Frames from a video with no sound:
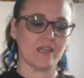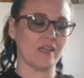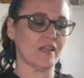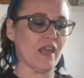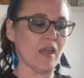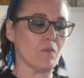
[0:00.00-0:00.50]

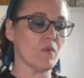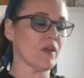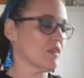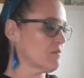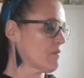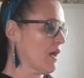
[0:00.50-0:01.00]
It came
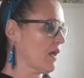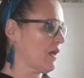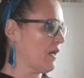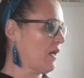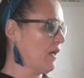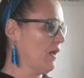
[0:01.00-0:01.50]
with
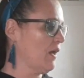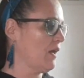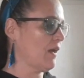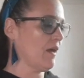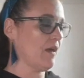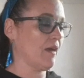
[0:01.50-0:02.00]
my
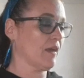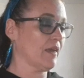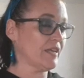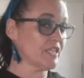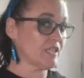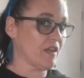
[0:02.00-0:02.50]

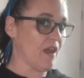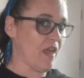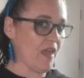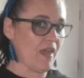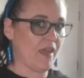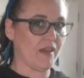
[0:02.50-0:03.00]

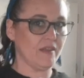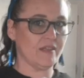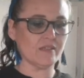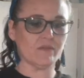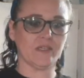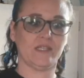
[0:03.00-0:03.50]
KitchenAid.
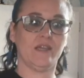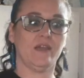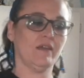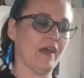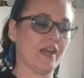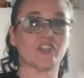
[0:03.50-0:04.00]
This was
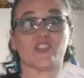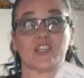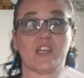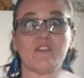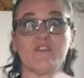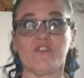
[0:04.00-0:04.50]

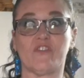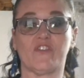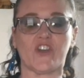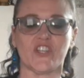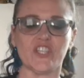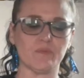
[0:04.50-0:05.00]
actually the
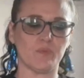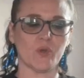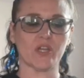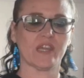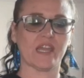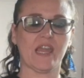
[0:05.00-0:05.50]
first
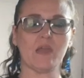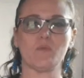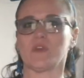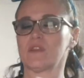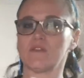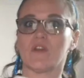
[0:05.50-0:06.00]
book that came
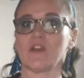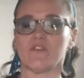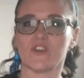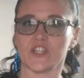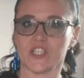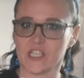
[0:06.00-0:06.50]
with the very
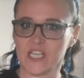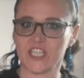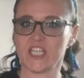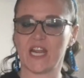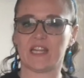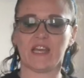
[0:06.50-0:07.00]
first
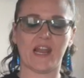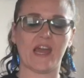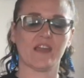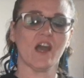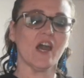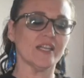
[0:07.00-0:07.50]
KitchenAid that
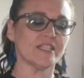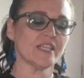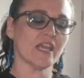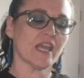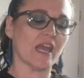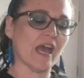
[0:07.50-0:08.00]
I got.
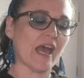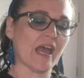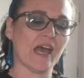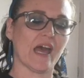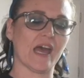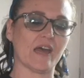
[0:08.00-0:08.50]

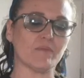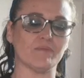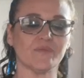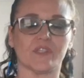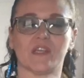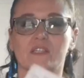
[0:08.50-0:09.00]
Um,
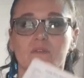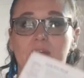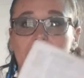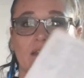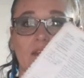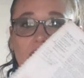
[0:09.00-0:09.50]
so that's why
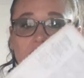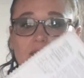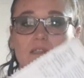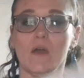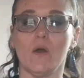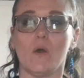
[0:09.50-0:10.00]
it looks
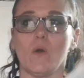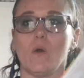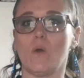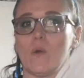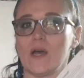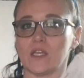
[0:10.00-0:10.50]

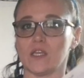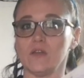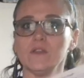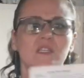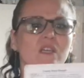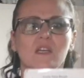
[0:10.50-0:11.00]
so well
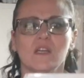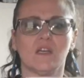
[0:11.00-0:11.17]
used.